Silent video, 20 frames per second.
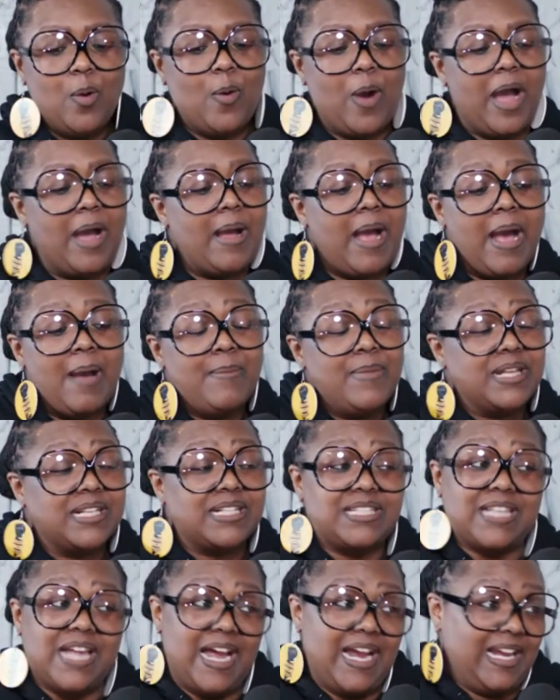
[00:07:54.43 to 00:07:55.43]
I'm
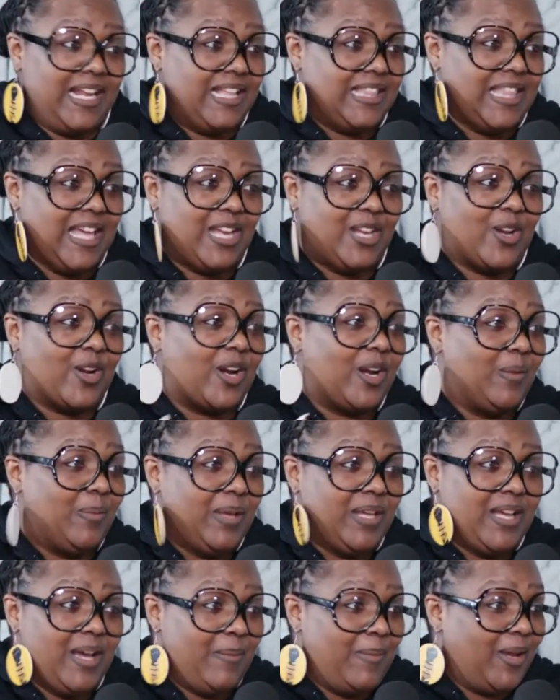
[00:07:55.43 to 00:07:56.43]
excited that you're going to be
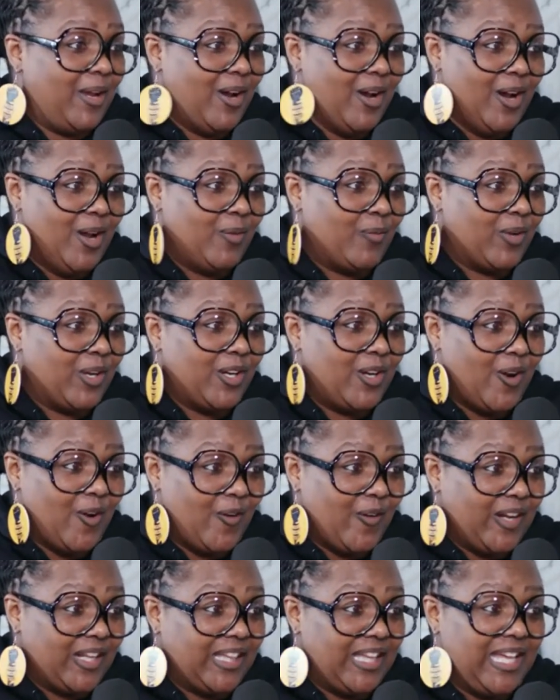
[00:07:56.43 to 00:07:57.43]
coming on
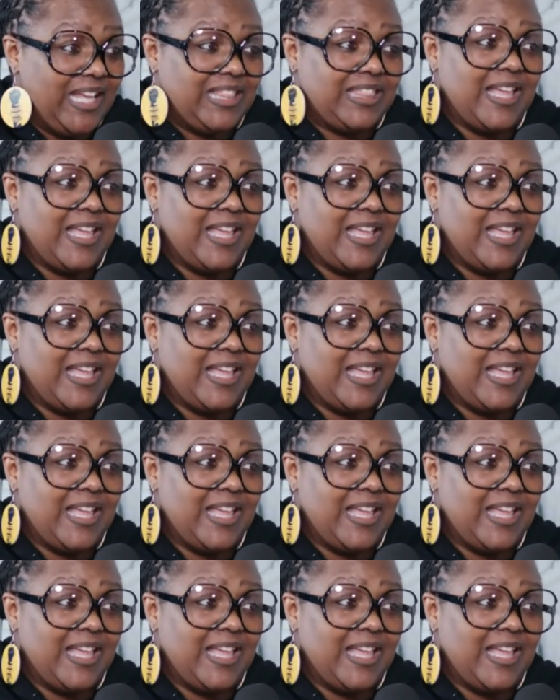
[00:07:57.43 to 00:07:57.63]
recurringly.